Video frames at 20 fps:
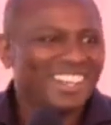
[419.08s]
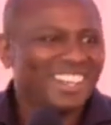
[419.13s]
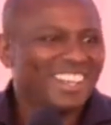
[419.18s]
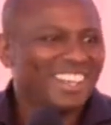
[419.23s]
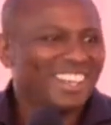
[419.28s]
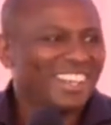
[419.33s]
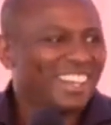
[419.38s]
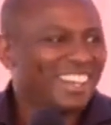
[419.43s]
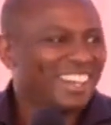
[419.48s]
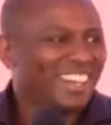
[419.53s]

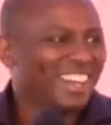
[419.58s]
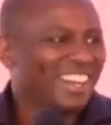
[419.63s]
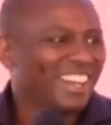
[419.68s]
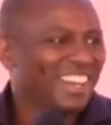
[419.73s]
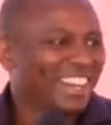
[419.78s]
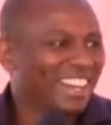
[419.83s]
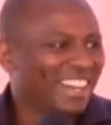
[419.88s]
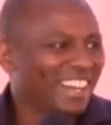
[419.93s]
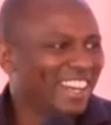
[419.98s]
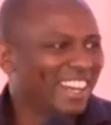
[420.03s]
Uh,
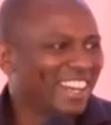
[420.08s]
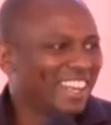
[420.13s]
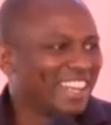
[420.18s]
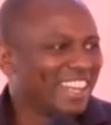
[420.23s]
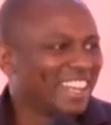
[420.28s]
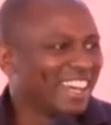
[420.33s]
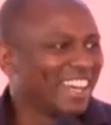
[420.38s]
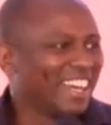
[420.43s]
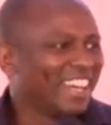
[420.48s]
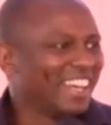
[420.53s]
and
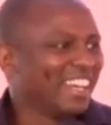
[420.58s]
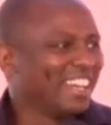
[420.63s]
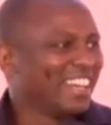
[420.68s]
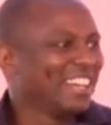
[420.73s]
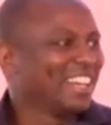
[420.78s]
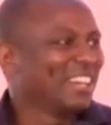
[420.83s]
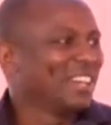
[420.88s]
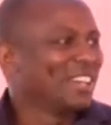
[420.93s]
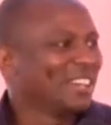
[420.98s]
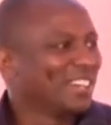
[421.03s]
I,
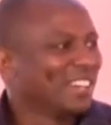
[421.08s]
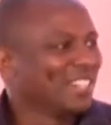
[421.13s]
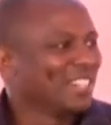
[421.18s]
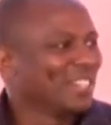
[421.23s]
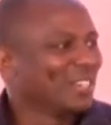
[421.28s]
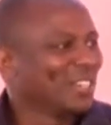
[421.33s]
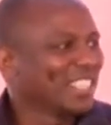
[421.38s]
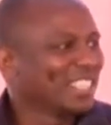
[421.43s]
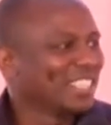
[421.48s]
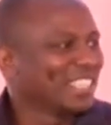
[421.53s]

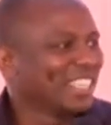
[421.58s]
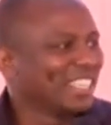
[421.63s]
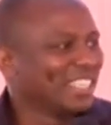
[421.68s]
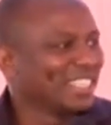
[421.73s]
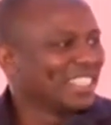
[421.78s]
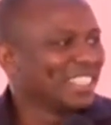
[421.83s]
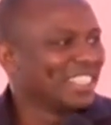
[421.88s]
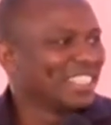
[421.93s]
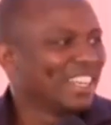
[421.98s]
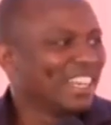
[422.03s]
Your
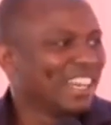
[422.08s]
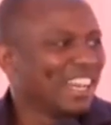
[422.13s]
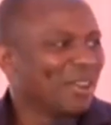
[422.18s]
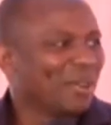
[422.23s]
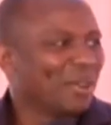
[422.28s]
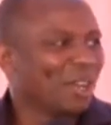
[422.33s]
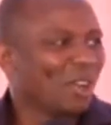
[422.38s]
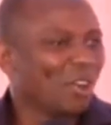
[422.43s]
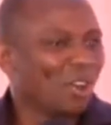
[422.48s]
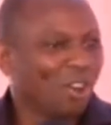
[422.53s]
Excellency, I
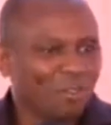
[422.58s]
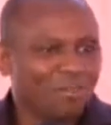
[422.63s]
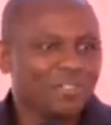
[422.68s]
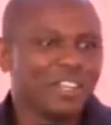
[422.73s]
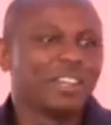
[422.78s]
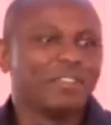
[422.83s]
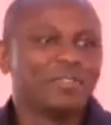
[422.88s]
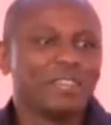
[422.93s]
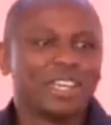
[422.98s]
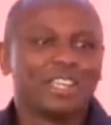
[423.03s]
will
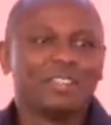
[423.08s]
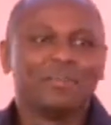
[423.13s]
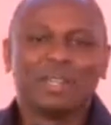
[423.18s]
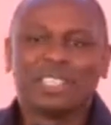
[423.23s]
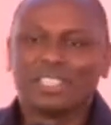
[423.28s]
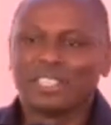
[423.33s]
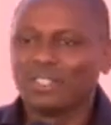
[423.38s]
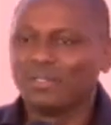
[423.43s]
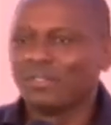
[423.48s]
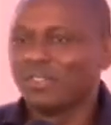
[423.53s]
often find
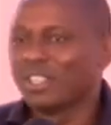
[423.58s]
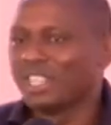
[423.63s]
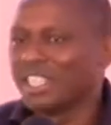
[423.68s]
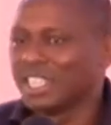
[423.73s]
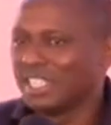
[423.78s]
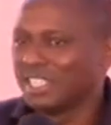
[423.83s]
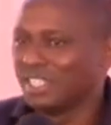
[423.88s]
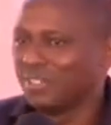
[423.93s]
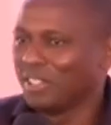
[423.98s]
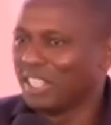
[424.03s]
myself on the
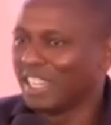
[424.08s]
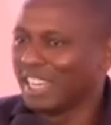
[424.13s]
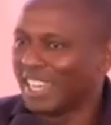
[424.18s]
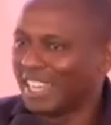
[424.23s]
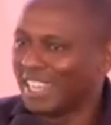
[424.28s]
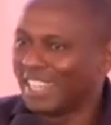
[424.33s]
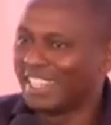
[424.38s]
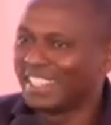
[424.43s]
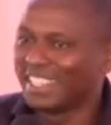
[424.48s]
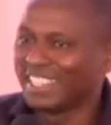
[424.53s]
receiving
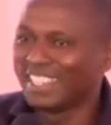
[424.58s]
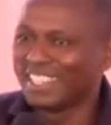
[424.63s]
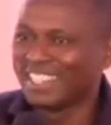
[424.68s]
end,